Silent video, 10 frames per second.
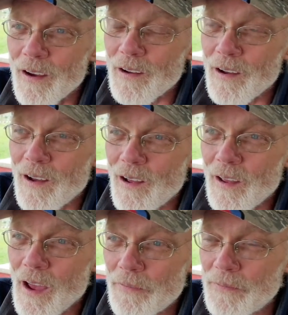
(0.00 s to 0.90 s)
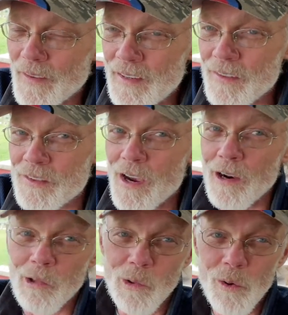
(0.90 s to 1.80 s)
I think he's got
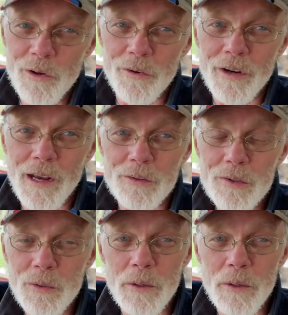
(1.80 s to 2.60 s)
a lawyer now too.